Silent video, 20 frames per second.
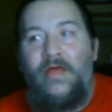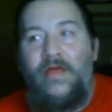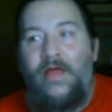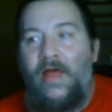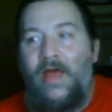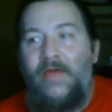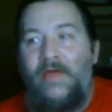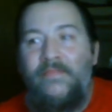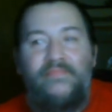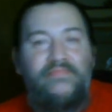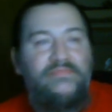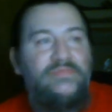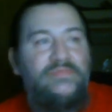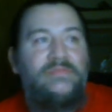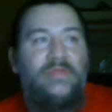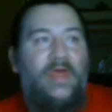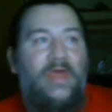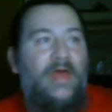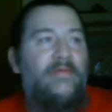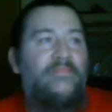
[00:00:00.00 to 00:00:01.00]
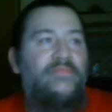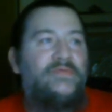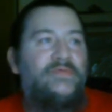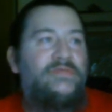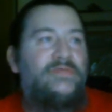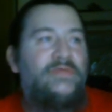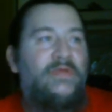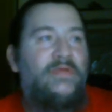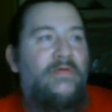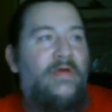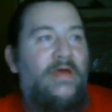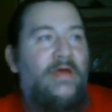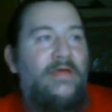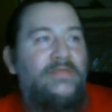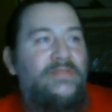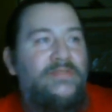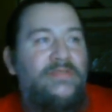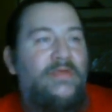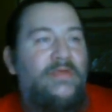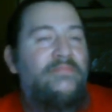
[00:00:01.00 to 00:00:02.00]
I've
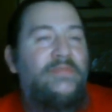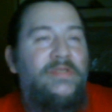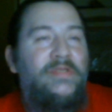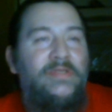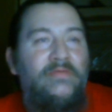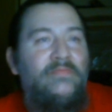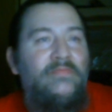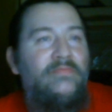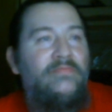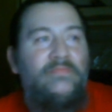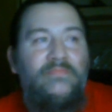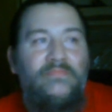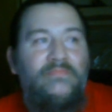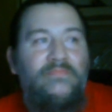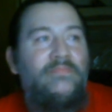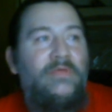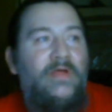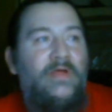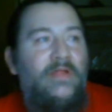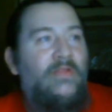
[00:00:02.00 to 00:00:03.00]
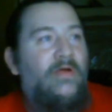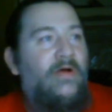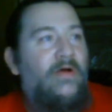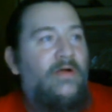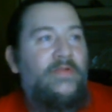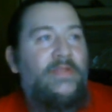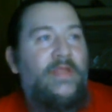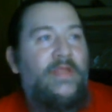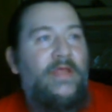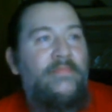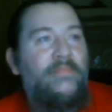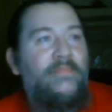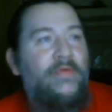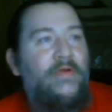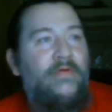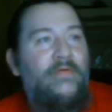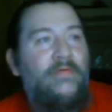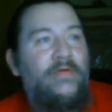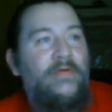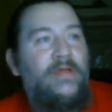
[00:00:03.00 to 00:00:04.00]
subbed to you a long time
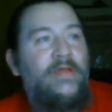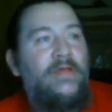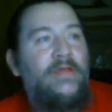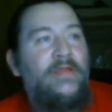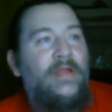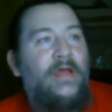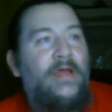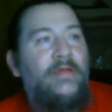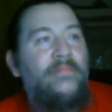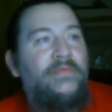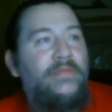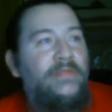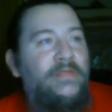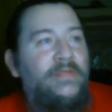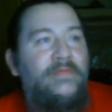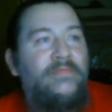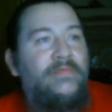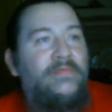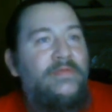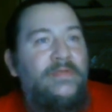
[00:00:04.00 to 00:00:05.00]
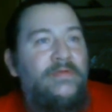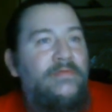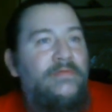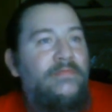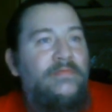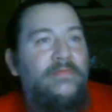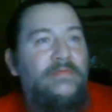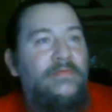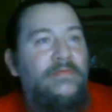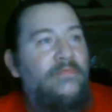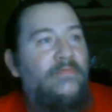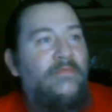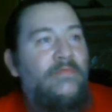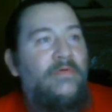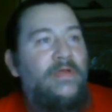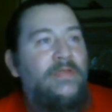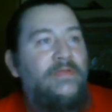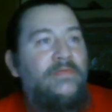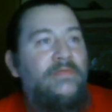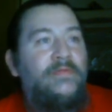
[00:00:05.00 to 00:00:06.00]
ago, and I believe in you and
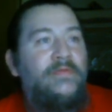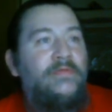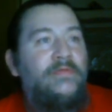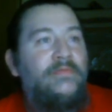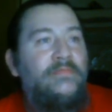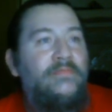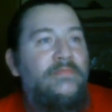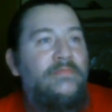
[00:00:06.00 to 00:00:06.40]
what you do.